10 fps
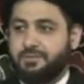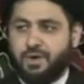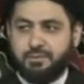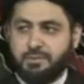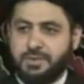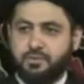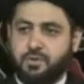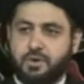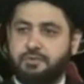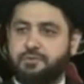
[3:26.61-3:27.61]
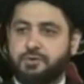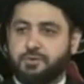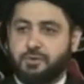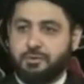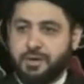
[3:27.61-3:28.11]
Probably wherever
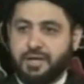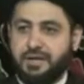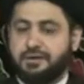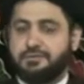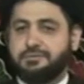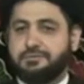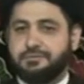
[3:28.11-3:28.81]
you go right now,